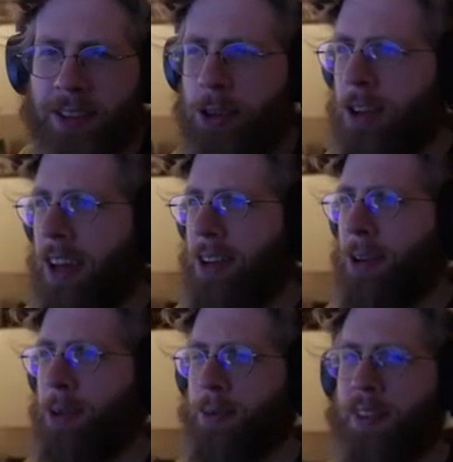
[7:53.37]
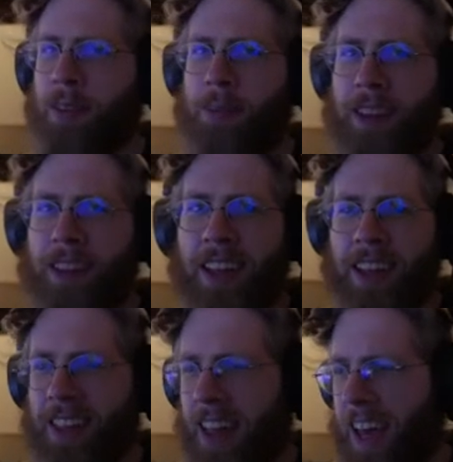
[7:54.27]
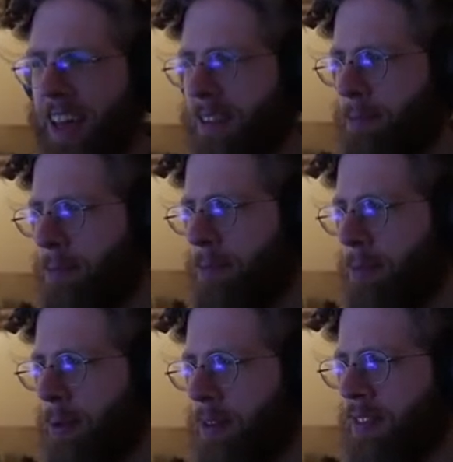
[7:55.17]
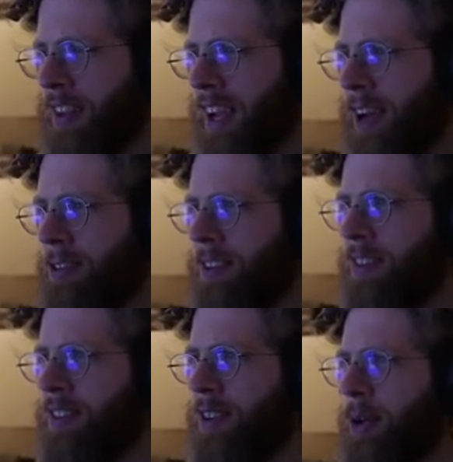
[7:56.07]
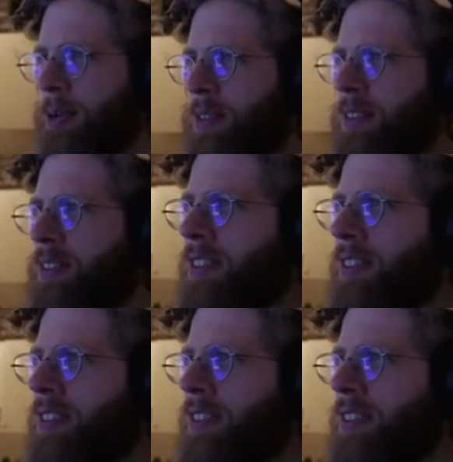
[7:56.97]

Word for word: cello, something like that, bursting out these notes.